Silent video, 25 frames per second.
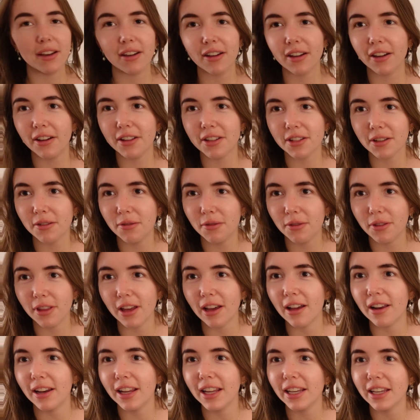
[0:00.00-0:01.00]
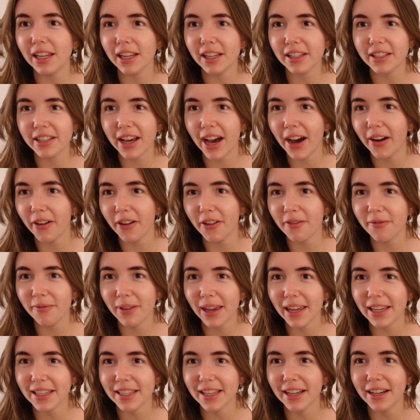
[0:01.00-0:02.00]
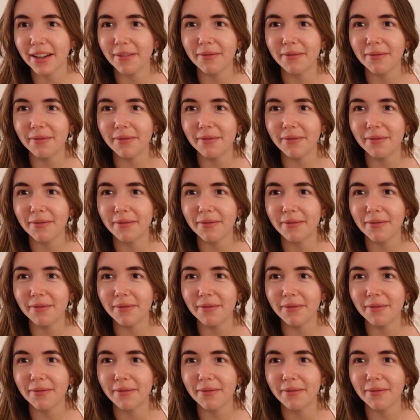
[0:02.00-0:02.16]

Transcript: are going to call the Leaning Tower of Pisa